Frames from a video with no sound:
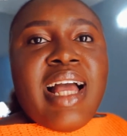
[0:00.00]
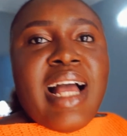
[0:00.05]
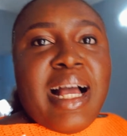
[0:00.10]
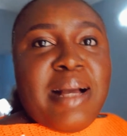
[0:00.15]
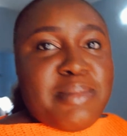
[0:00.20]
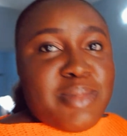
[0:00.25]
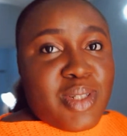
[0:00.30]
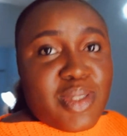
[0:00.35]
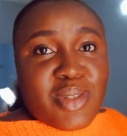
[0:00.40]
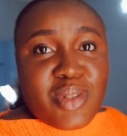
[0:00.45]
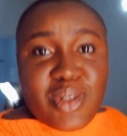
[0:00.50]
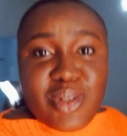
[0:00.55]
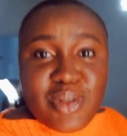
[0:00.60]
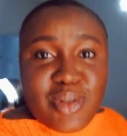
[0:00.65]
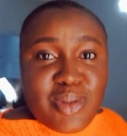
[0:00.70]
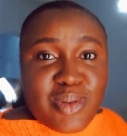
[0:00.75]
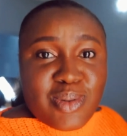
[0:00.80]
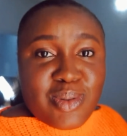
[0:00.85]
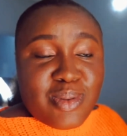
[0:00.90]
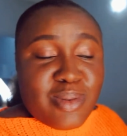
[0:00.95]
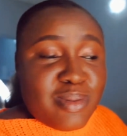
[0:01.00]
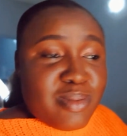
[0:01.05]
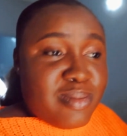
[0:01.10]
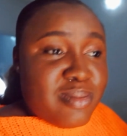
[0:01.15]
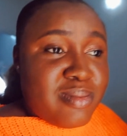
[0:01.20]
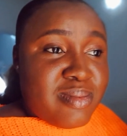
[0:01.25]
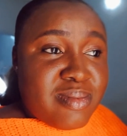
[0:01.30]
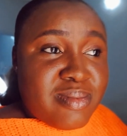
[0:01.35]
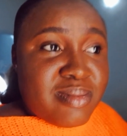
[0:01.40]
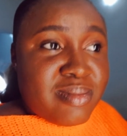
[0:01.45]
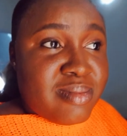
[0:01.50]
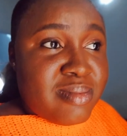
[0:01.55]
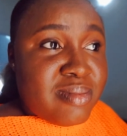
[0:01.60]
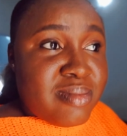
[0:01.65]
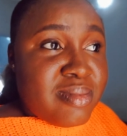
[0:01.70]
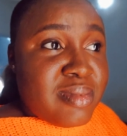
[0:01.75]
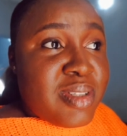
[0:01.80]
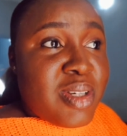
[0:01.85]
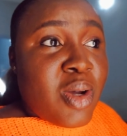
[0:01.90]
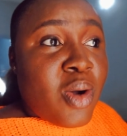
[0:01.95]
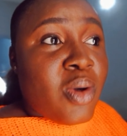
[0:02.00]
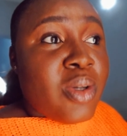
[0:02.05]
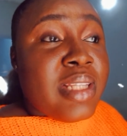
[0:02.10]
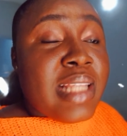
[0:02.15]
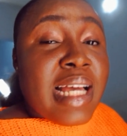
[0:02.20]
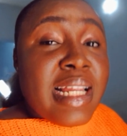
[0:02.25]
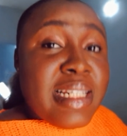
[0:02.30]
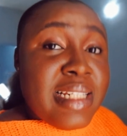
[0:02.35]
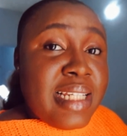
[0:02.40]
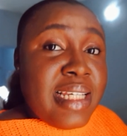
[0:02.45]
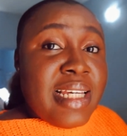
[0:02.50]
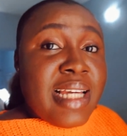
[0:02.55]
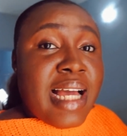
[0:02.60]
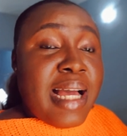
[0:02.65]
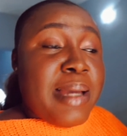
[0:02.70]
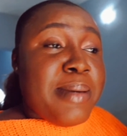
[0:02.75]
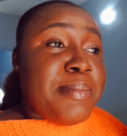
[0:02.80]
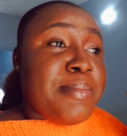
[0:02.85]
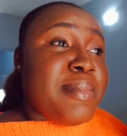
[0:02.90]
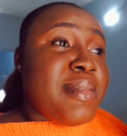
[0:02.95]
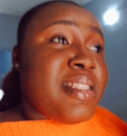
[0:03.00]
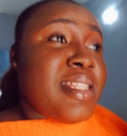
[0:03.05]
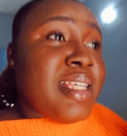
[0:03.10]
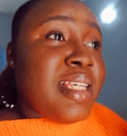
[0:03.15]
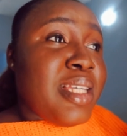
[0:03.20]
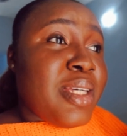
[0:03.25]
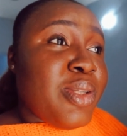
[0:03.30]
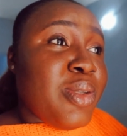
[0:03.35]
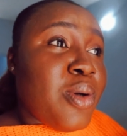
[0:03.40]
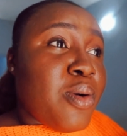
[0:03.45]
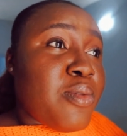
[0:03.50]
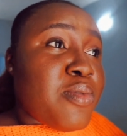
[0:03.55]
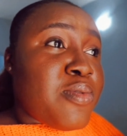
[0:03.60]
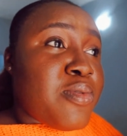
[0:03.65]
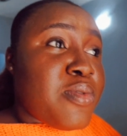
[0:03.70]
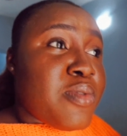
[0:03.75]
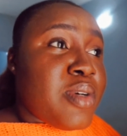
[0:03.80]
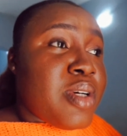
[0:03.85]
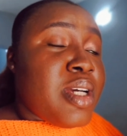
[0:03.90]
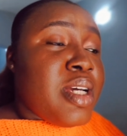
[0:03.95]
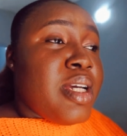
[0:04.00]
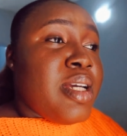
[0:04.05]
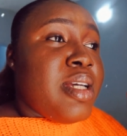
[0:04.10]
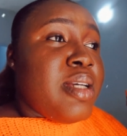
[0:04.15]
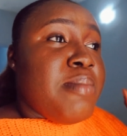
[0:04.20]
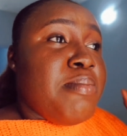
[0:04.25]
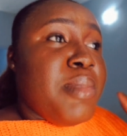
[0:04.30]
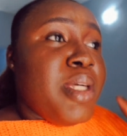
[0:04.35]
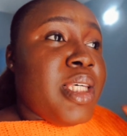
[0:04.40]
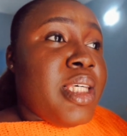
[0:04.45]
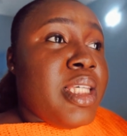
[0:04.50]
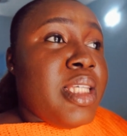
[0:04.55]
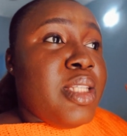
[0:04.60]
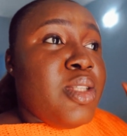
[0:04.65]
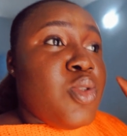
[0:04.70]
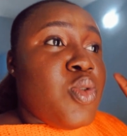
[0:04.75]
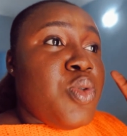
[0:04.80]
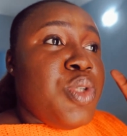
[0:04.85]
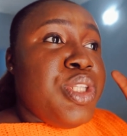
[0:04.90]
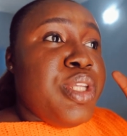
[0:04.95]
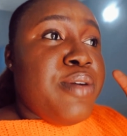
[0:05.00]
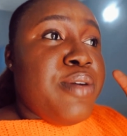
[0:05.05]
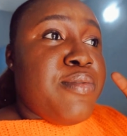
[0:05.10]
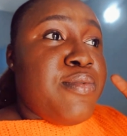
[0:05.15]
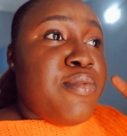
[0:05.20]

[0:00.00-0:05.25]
I'm just going to, on that day, I'm thinking of doing a